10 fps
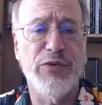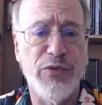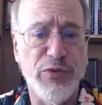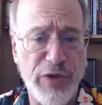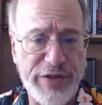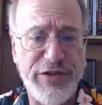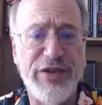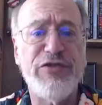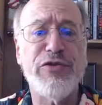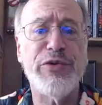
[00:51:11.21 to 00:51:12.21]

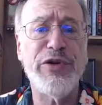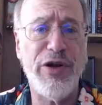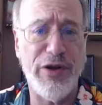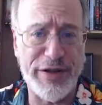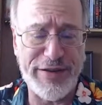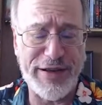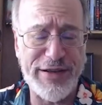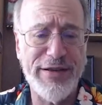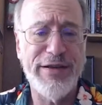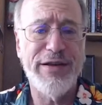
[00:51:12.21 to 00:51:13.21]
residual haunting,
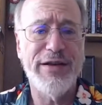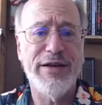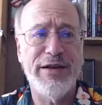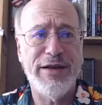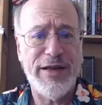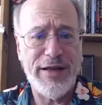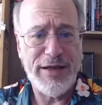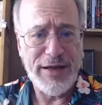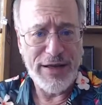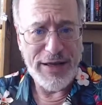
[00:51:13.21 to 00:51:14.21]

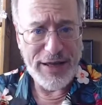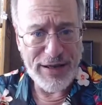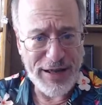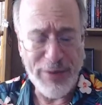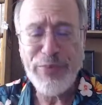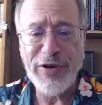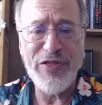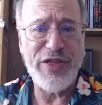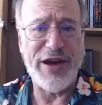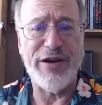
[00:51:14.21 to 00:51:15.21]
imprint
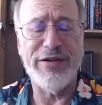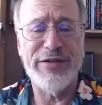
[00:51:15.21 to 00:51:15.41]
there.